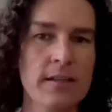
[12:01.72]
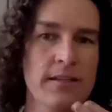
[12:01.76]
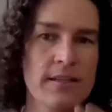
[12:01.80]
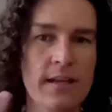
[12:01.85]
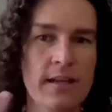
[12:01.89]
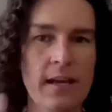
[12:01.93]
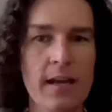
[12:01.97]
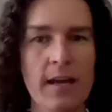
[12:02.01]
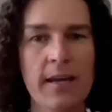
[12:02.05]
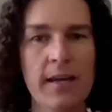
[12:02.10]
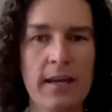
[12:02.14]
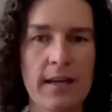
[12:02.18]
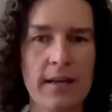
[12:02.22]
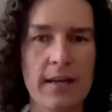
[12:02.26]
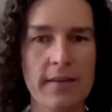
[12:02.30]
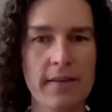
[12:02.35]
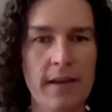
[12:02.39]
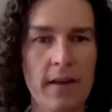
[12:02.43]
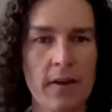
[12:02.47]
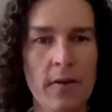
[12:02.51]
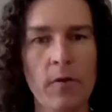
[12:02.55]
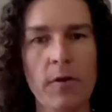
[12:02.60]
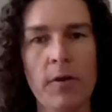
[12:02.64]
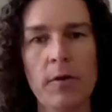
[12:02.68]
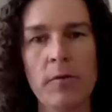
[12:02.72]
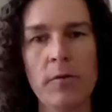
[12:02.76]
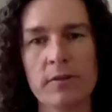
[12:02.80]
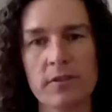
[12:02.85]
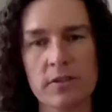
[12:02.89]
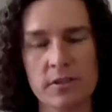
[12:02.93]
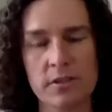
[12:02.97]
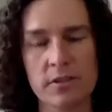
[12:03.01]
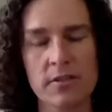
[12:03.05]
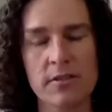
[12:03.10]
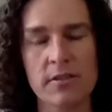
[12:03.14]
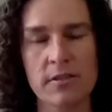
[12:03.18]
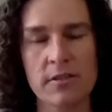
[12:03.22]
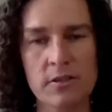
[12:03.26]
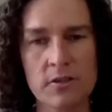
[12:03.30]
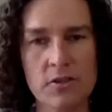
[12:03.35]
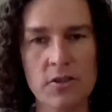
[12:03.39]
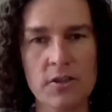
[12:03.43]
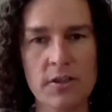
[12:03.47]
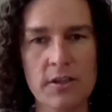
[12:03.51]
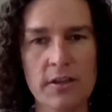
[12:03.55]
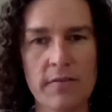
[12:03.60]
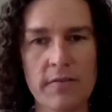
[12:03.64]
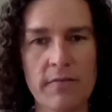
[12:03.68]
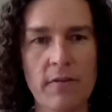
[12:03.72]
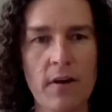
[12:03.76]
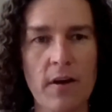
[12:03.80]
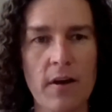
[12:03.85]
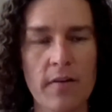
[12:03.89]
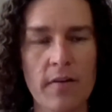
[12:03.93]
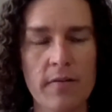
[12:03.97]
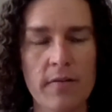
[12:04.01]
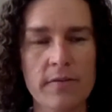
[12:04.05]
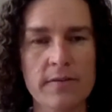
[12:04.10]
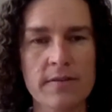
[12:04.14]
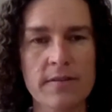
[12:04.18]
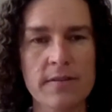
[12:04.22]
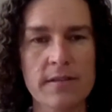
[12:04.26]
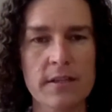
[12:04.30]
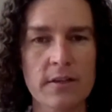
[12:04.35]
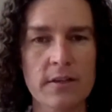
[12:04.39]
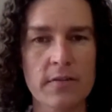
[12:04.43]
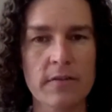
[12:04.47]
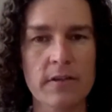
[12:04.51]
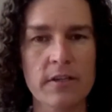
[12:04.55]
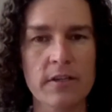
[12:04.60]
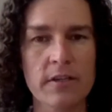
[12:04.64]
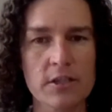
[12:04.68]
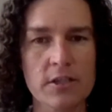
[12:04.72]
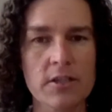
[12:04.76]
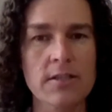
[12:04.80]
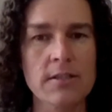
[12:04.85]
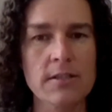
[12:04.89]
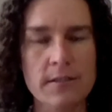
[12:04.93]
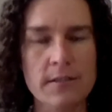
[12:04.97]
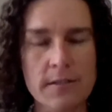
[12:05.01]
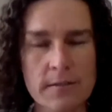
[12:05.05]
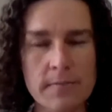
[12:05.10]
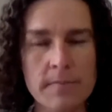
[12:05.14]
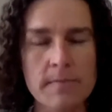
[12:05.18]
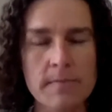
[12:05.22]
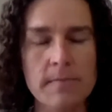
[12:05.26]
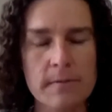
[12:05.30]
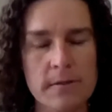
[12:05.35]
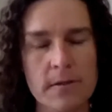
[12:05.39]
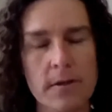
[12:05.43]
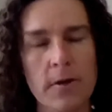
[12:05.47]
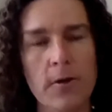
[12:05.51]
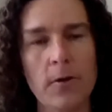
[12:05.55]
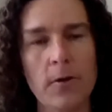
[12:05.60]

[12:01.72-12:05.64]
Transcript: to kind of get that going, which usually involves interventions. So.